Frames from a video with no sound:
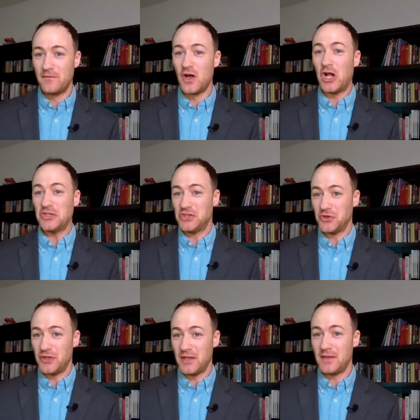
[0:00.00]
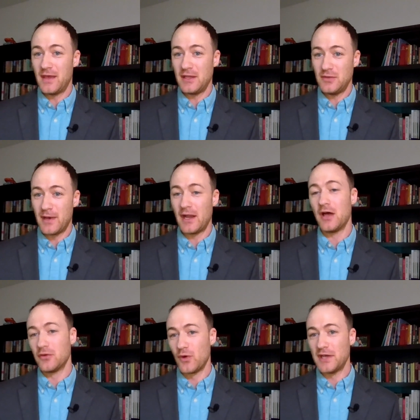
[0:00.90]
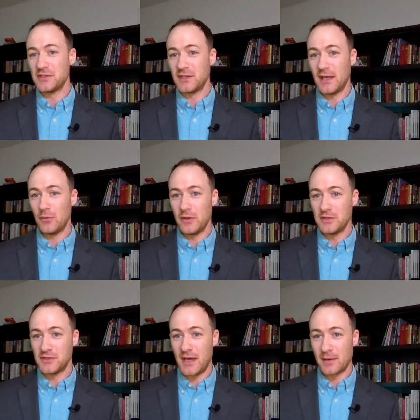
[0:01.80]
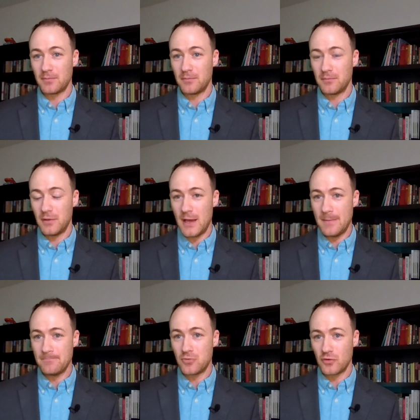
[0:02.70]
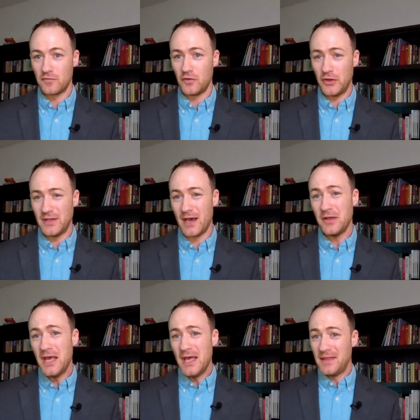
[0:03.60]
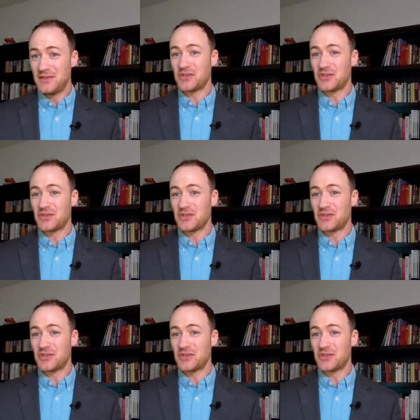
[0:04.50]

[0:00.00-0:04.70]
the volatility that you might otherwise get with a stock um, portfolio. Now, these are